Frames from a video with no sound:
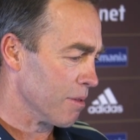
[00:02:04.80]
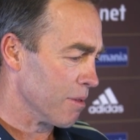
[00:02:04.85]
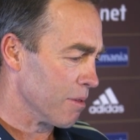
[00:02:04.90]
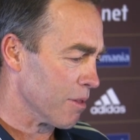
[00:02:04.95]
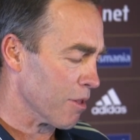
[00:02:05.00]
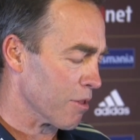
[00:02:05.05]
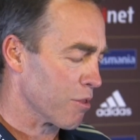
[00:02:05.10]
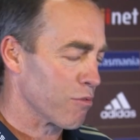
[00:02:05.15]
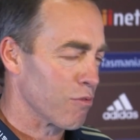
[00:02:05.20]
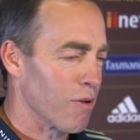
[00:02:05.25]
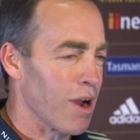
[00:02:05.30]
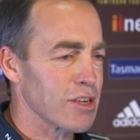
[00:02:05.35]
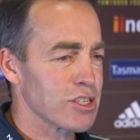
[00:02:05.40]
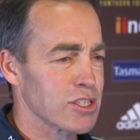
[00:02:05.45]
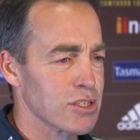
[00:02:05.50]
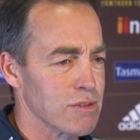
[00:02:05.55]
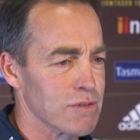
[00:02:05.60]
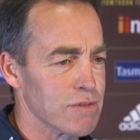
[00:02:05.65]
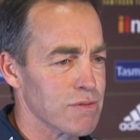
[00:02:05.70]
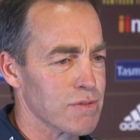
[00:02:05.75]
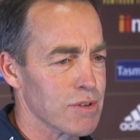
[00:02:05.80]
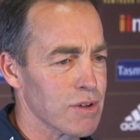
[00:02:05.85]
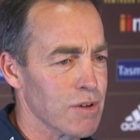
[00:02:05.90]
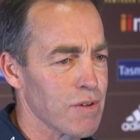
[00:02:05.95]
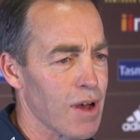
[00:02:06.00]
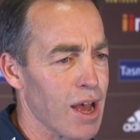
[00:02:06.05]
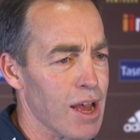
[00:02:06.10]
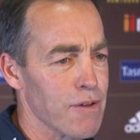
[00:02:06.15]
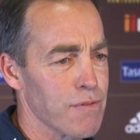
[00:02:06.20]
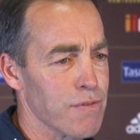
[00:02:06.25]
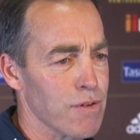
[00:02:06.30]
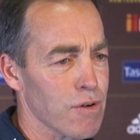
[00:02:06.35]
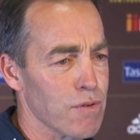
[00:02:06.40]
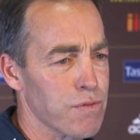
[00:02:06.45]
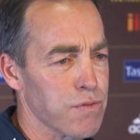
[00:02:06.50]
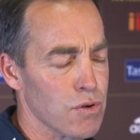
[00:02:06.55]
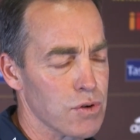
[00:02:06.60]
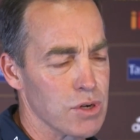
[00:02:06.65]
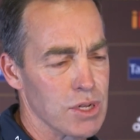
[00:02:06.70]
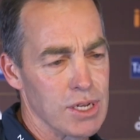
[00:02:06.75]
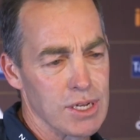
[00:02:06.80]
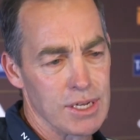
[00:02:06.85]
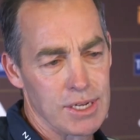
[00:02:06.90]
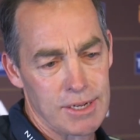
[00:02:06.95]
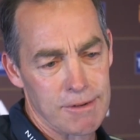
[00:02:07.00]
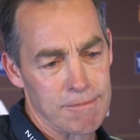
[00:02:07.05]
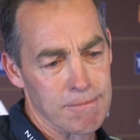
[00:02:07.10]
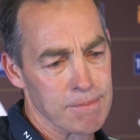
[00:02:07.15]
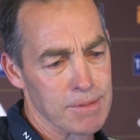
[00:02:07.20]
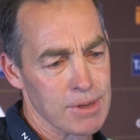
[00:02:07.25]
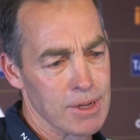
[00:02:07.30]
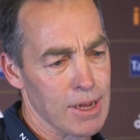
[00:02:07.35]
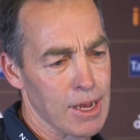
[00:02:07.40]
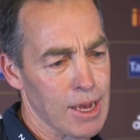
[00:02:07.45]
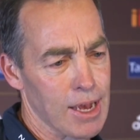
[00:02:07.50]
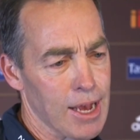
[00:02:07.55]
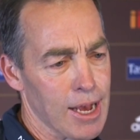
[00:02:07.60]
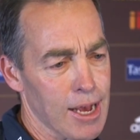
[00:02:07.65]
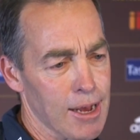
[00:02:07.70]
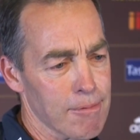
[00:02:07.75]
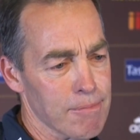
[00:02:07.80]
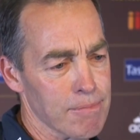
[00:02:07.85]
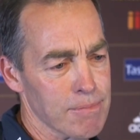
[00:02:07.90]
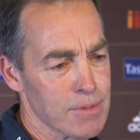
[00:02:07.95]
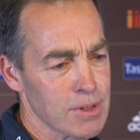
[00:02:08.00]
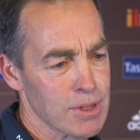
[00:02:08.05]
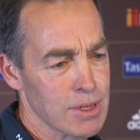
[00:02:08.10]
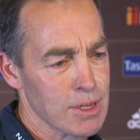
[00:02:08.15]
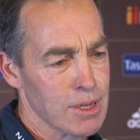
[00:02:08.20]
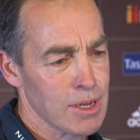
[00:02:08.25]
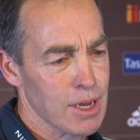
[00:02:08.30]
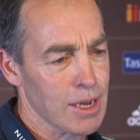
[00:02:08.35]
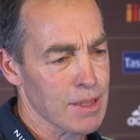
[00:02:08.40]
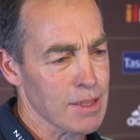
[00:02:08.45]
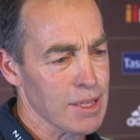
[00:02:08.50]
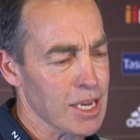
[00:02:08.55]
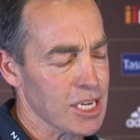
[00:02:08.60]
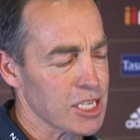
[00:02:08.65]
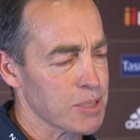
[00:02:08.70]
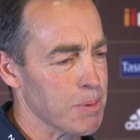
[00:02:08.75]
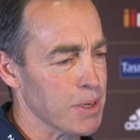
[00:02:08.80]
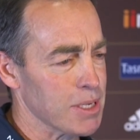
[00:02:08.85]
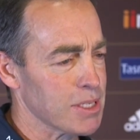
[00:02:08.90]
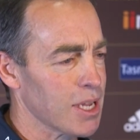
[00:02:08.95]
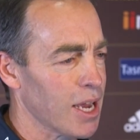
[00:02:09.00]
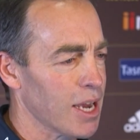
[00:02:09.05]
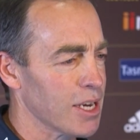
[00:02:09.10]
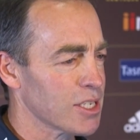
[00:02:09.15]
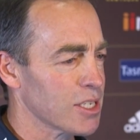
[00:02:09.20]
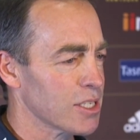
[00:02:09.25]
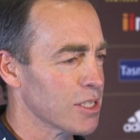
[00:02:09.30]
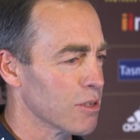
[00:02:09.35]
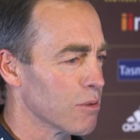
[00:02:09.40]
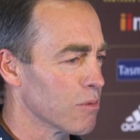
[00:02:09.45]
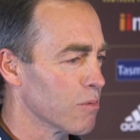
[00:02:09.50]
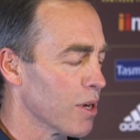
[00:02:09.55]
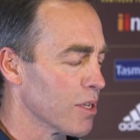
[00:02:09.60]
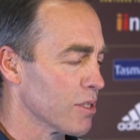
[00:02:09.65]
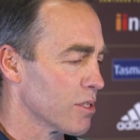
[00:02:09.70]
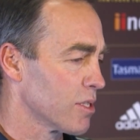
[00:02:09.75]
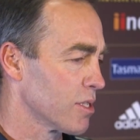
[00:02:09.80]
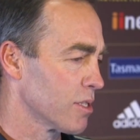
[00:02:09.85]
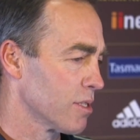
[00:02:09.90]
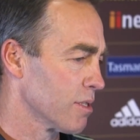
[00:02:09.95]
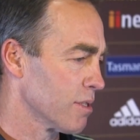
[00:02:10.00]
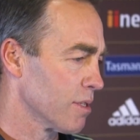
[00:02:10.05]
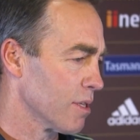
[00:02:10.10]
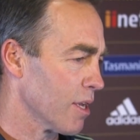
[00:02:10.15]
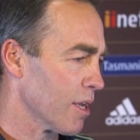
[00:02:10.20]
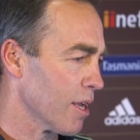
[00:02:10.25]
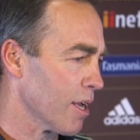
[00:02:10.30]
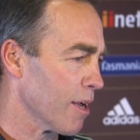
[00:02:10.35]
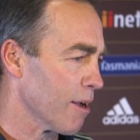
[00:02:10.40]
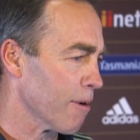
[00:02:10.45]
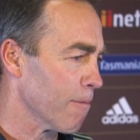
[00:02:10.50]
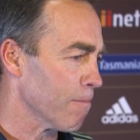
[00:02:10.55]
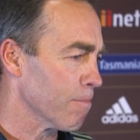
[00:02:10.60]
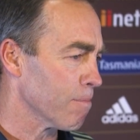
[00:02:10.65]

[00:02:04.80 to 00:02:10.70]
thrust of AFL footy and the expectation that once I